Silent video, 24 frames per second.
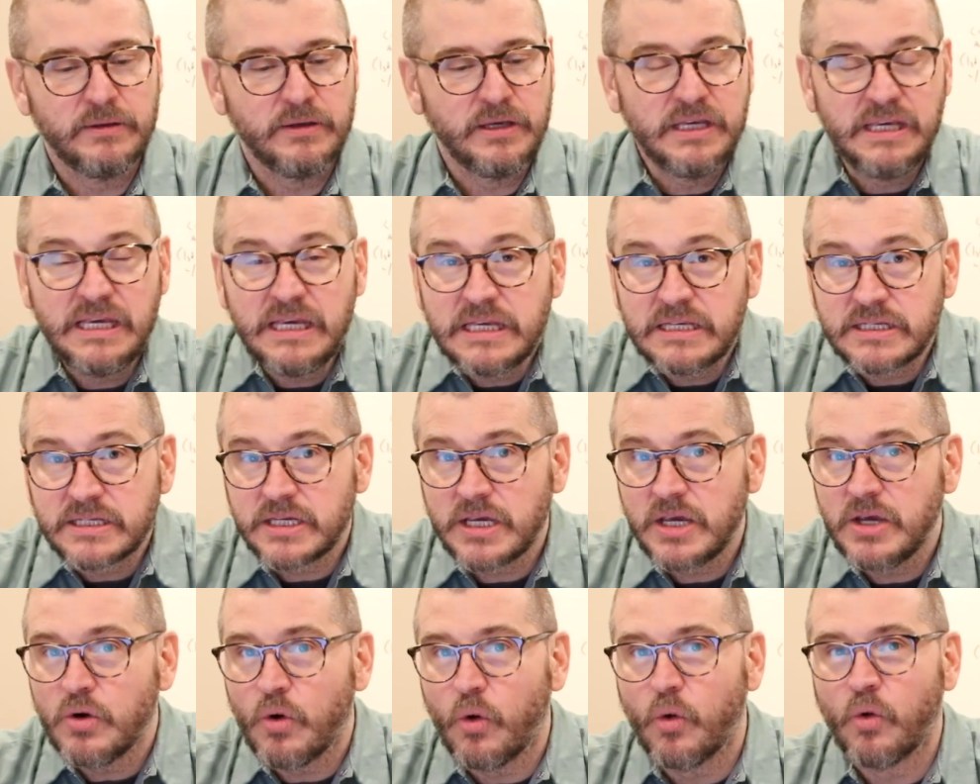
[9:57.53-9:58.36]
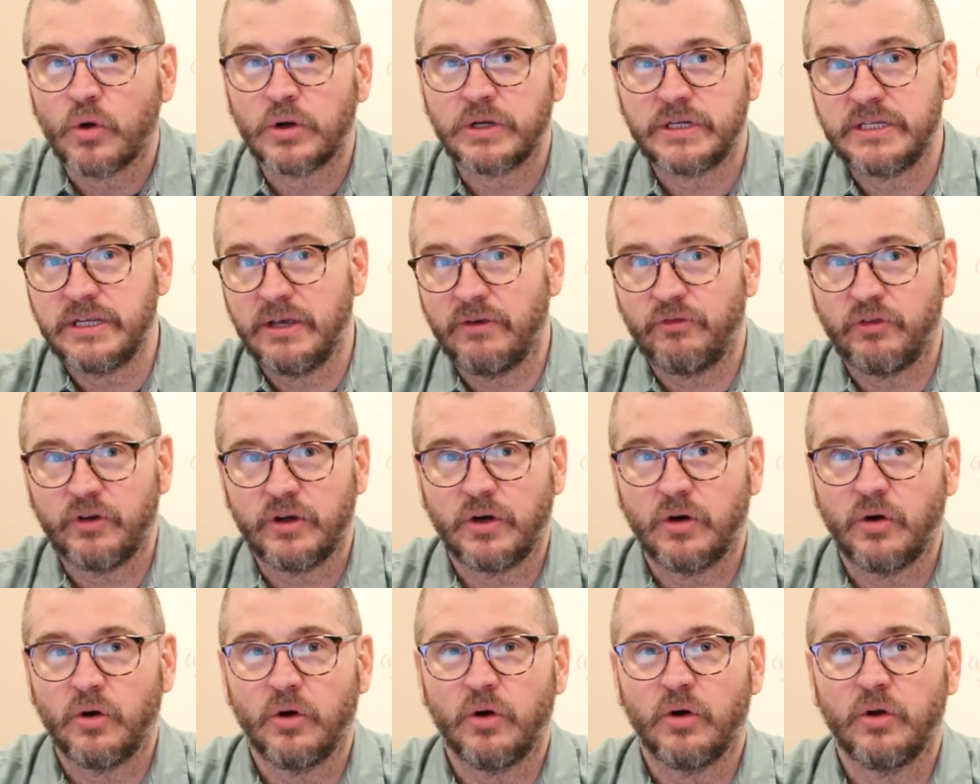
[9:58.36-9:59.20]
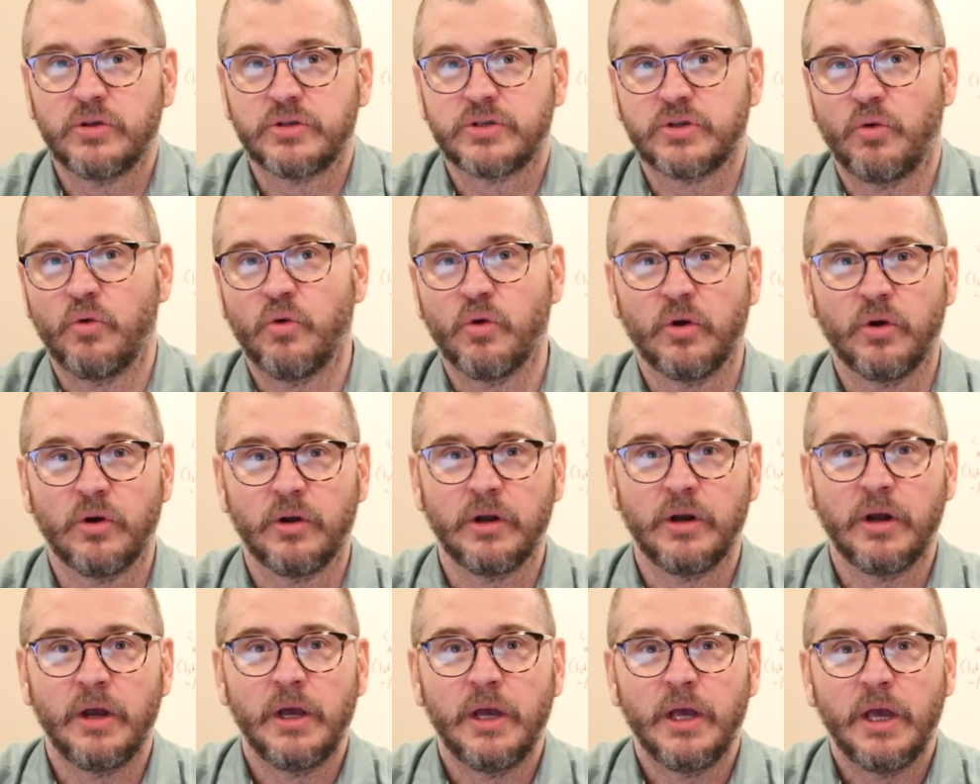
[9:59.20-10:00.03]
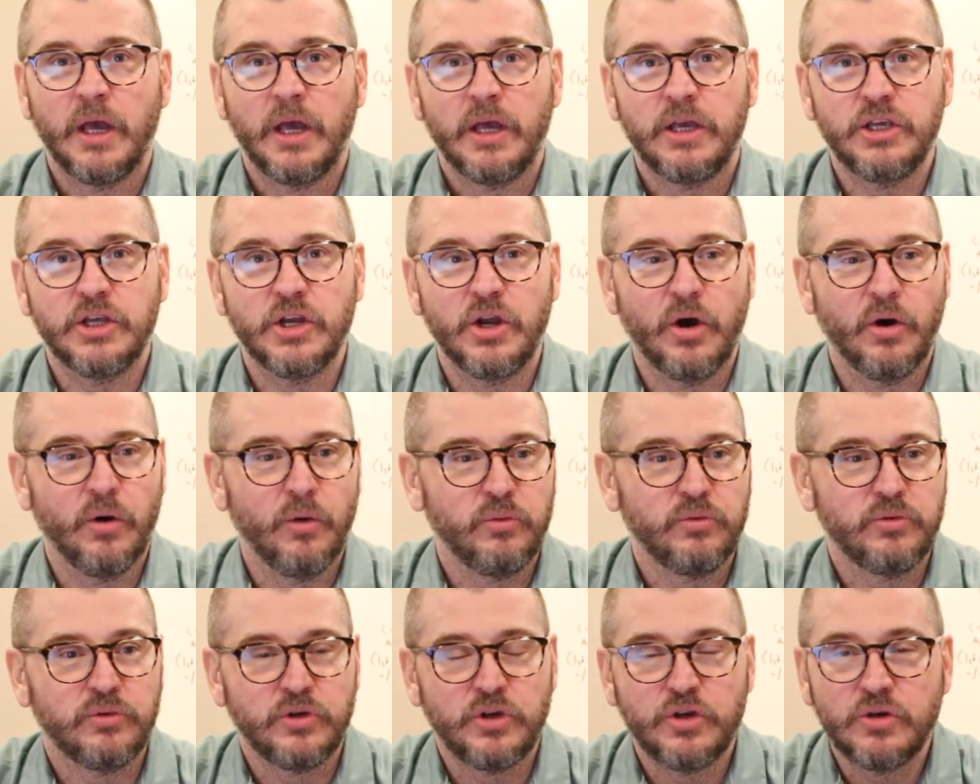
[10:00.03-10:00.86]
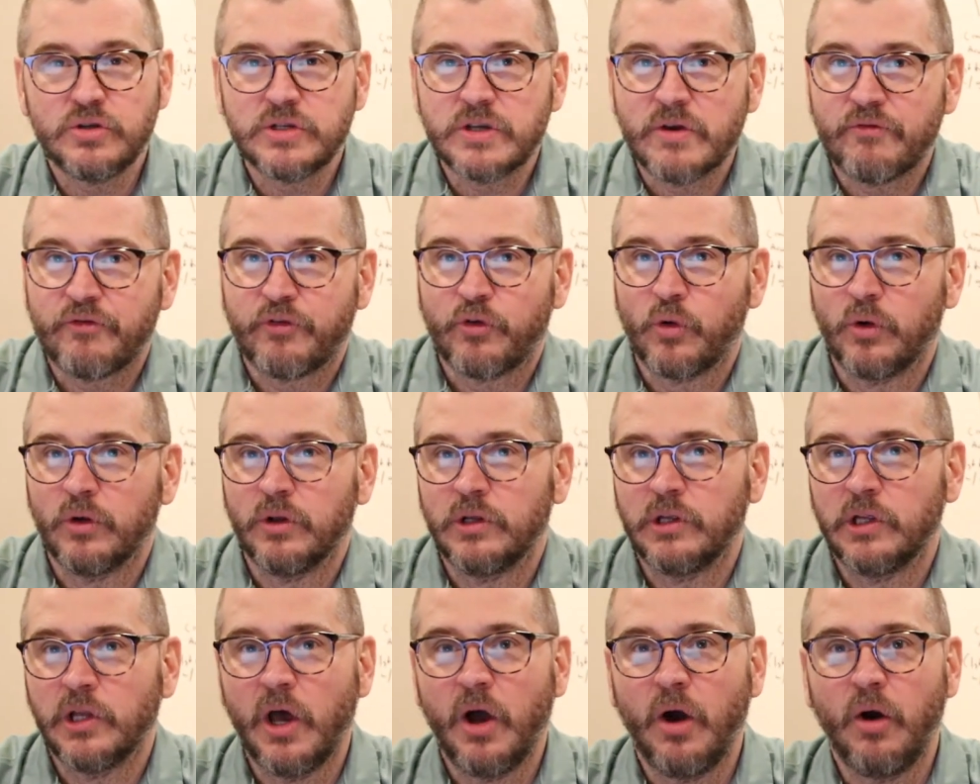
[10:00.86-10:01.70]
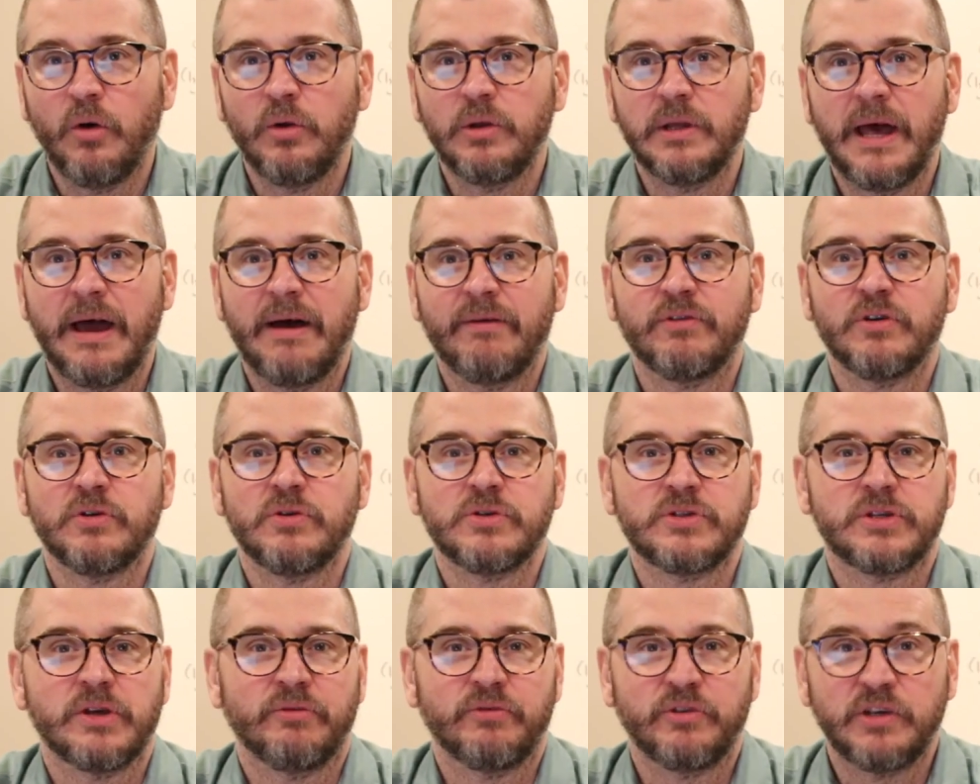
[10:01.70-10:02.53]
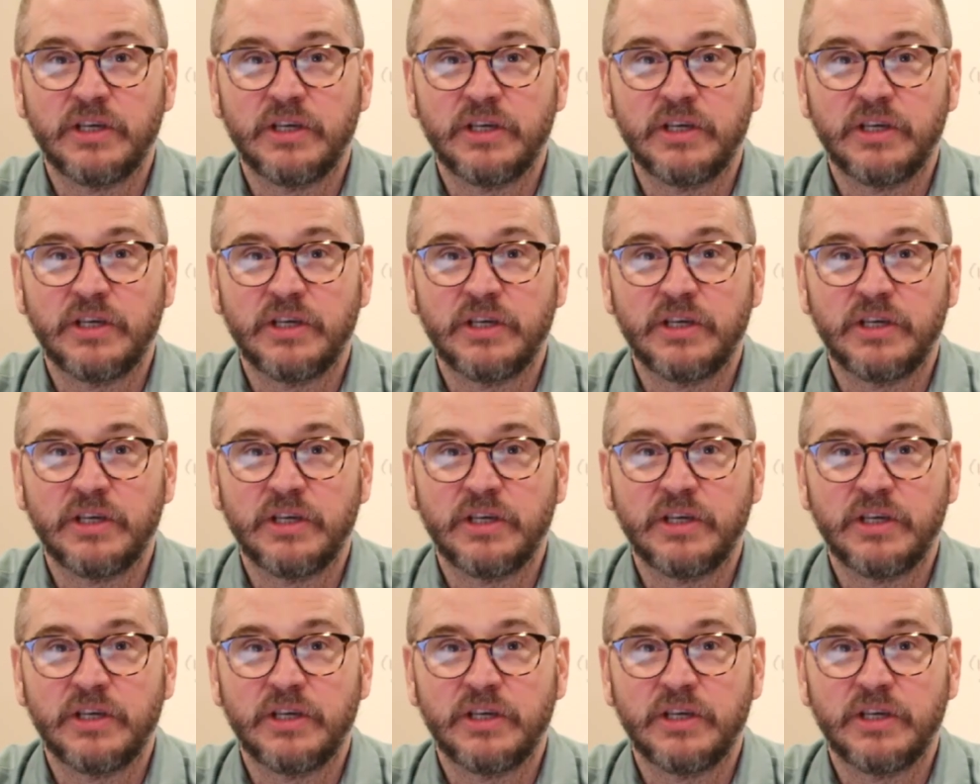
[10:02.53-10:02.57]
easy or difficult, or use it for low levels of